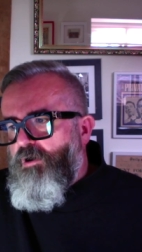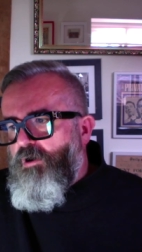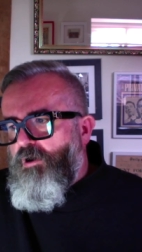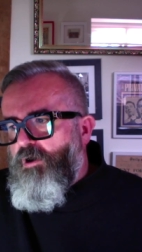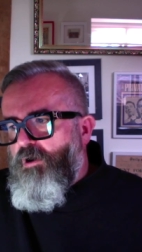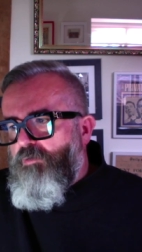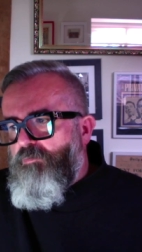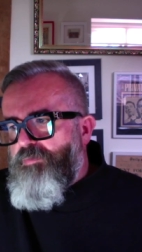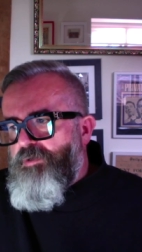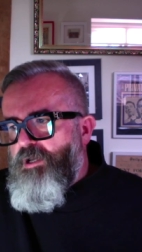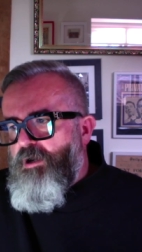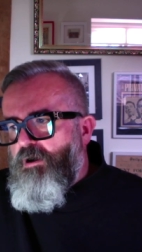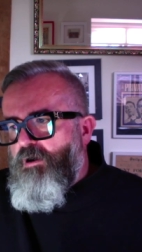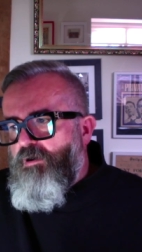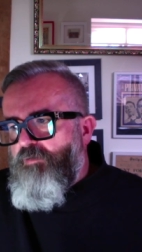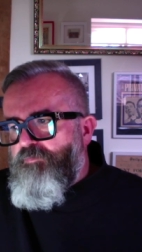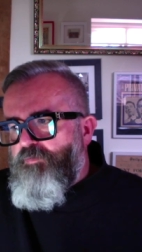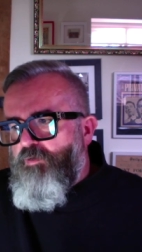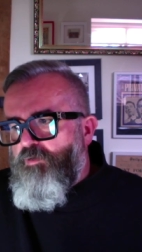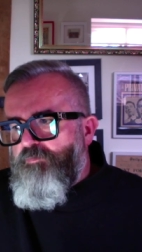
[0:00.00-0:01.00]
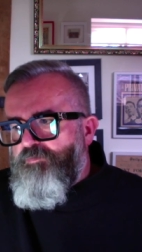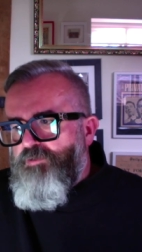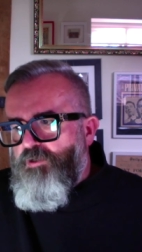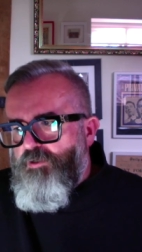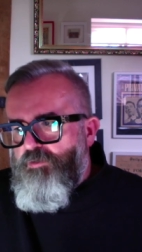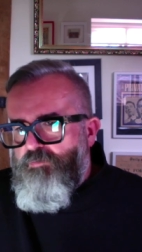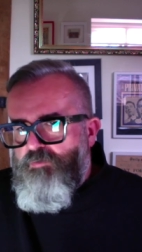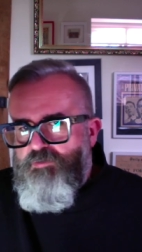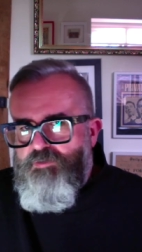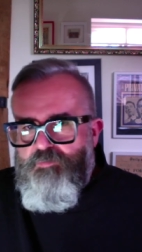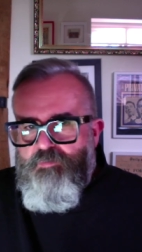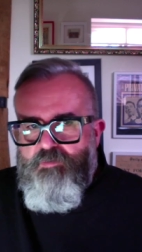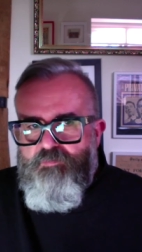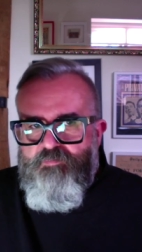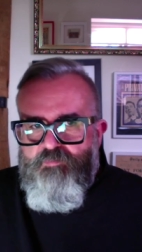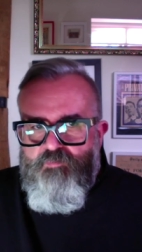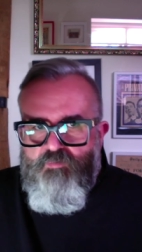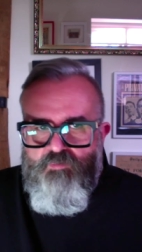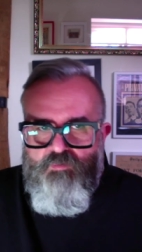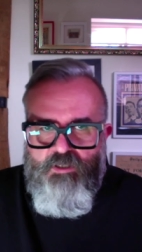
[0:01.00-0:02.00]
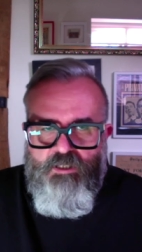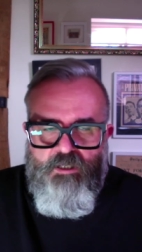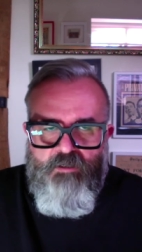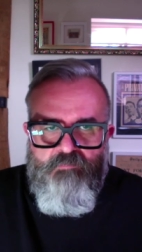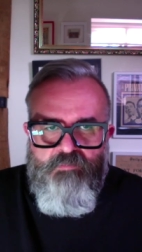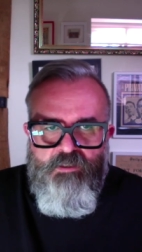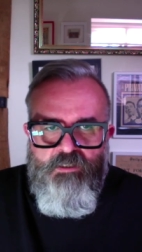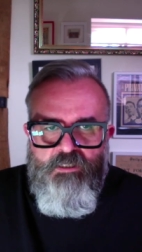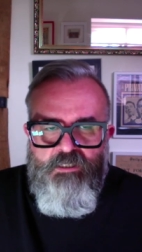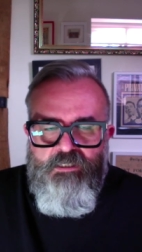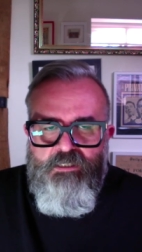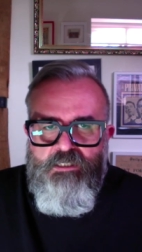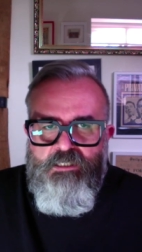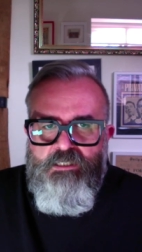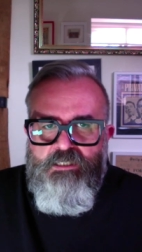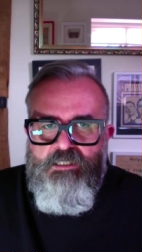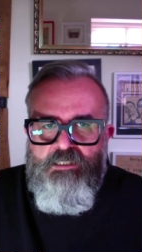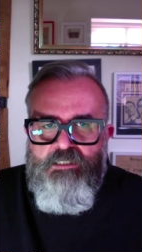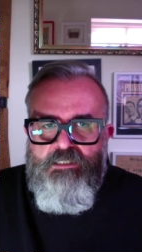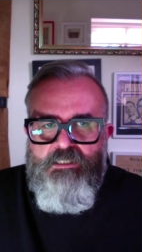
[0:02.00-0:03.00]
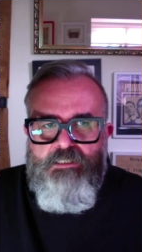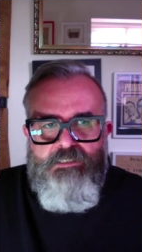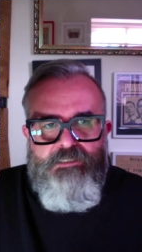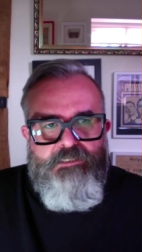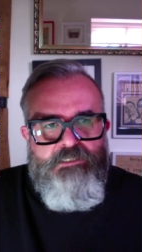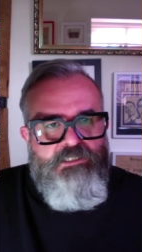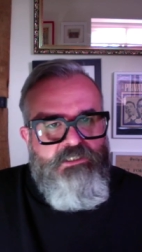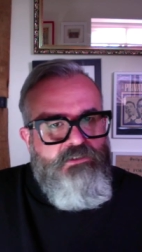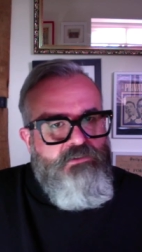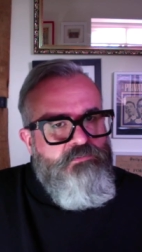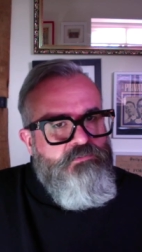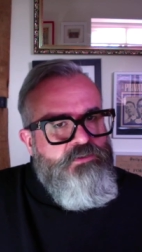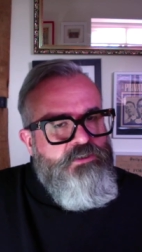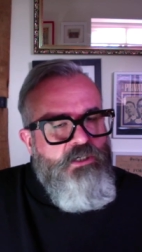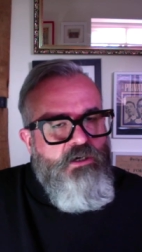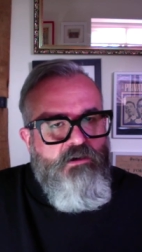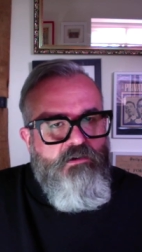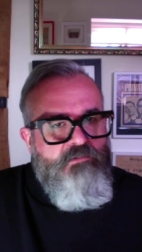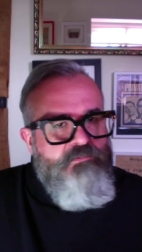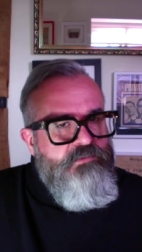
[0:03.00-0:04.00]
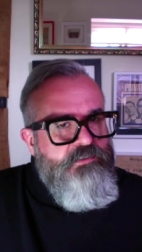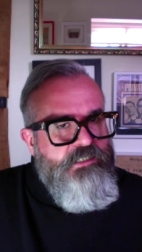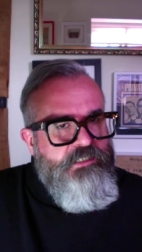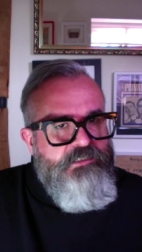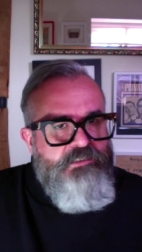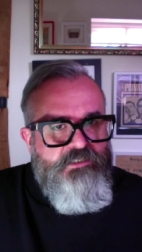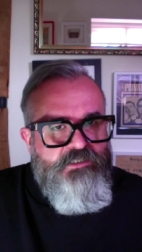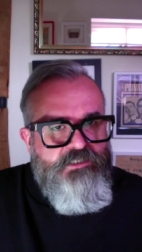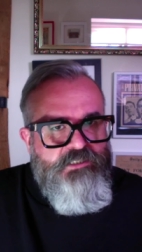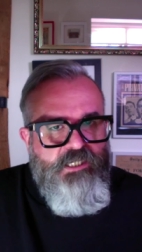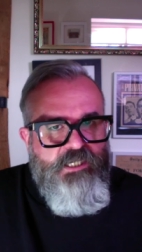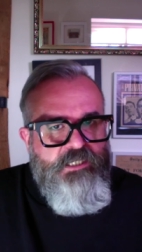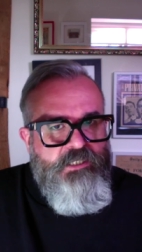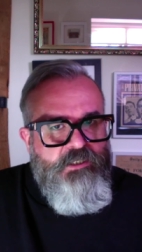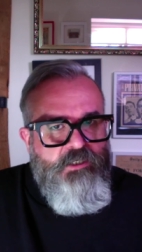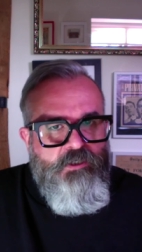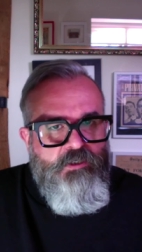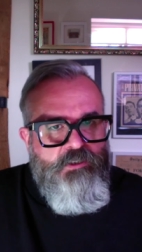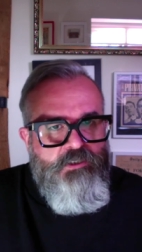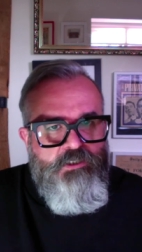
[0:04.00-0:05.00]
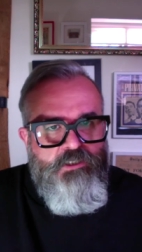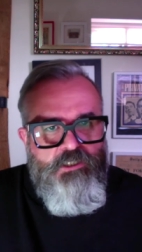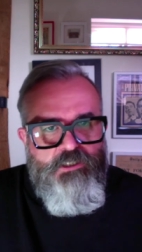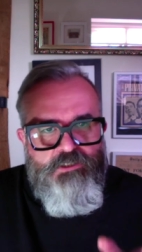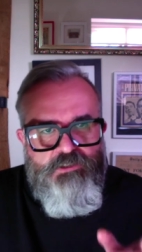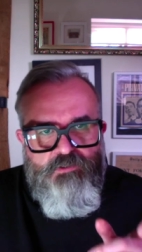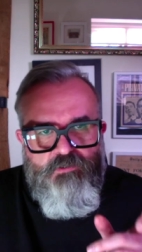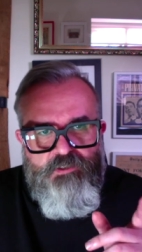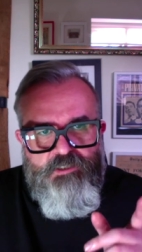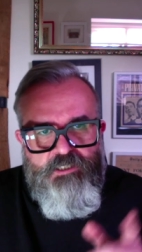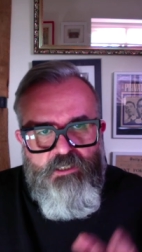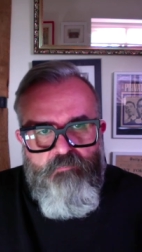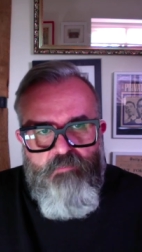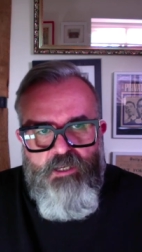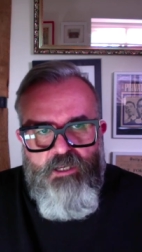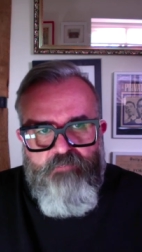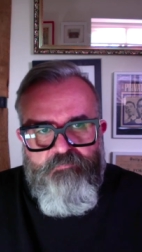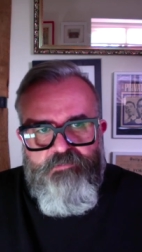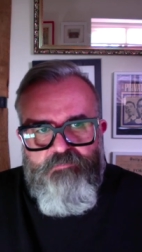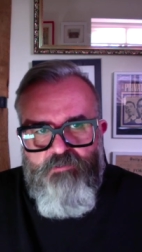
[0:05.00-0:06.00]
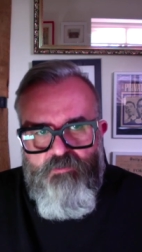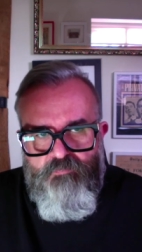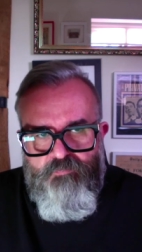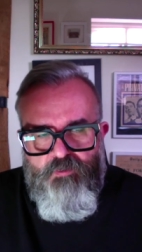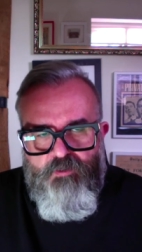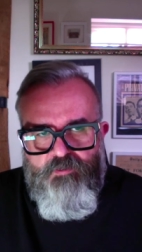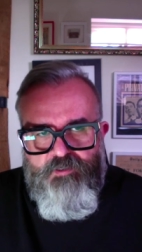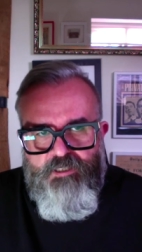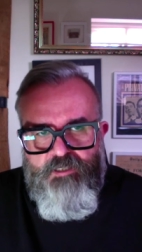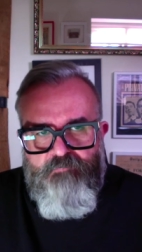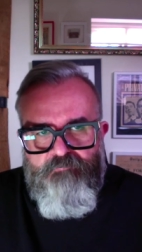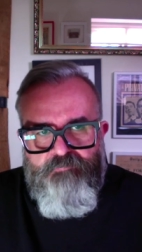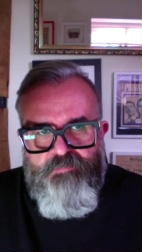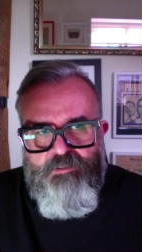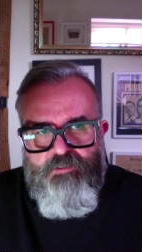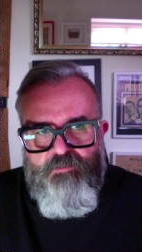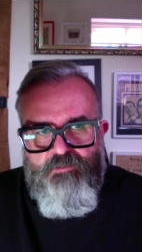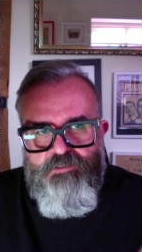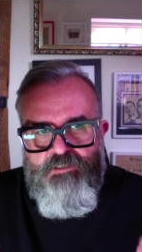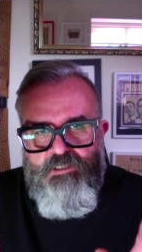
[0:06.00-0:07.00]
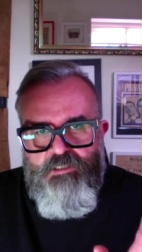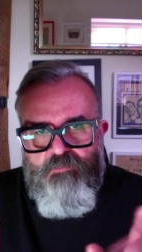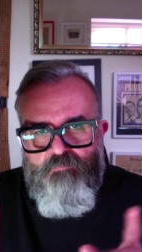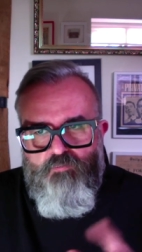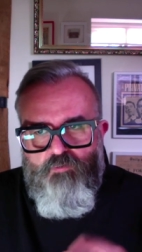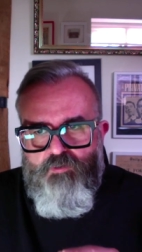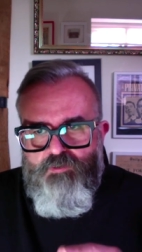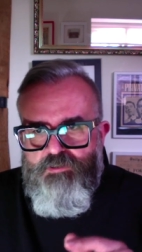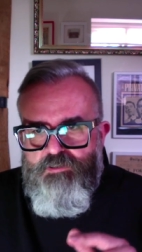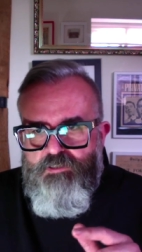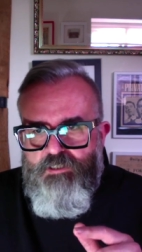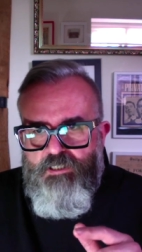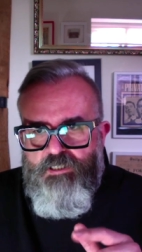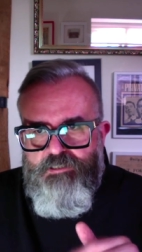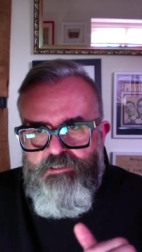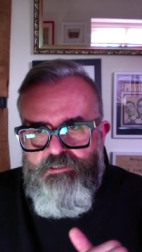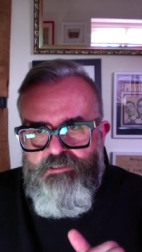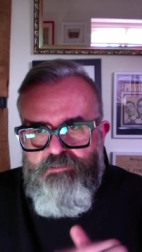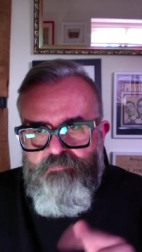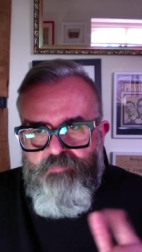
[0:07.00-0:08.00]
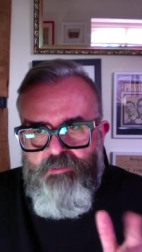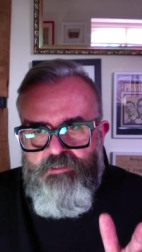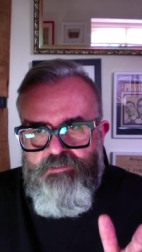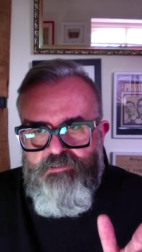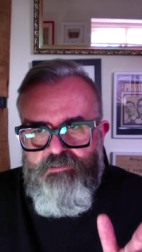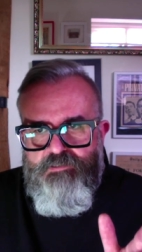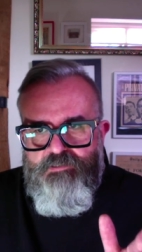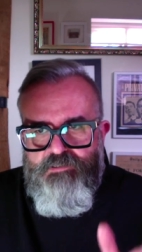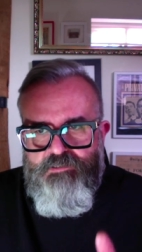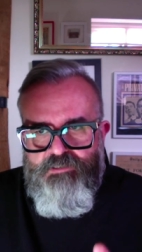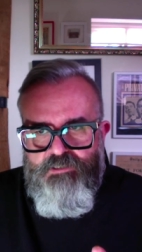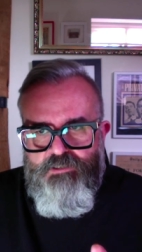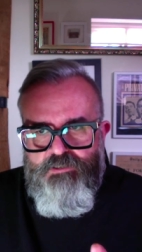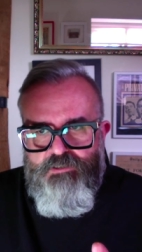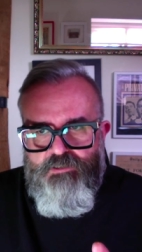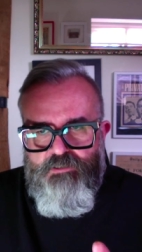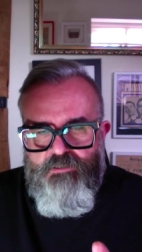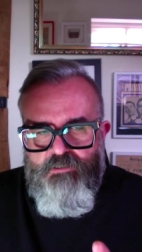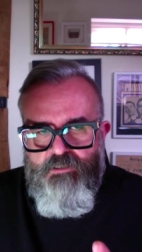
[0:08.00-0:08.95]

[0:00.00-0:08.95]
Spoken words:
on behalf of Tottenham Hotspur Football Club, you can't then say it's got to come out of your own pocket, because it wasn't an independent decision.